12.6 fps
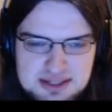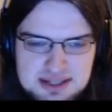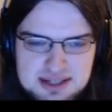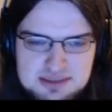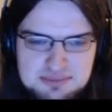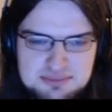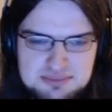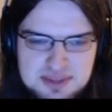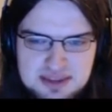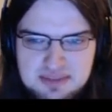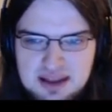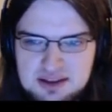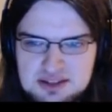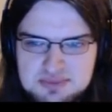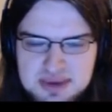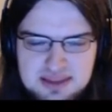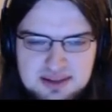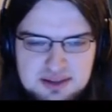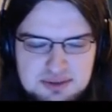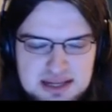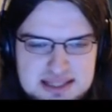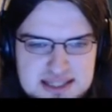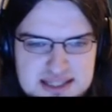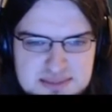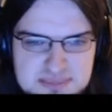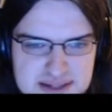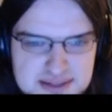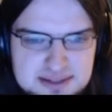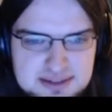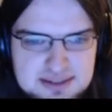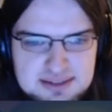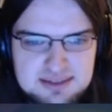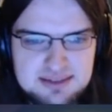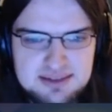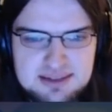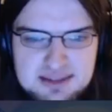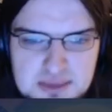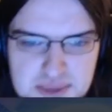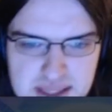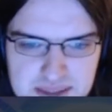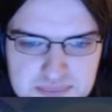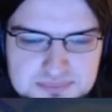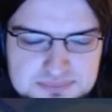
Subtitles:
I think that looks better than Lurantis, but there we go.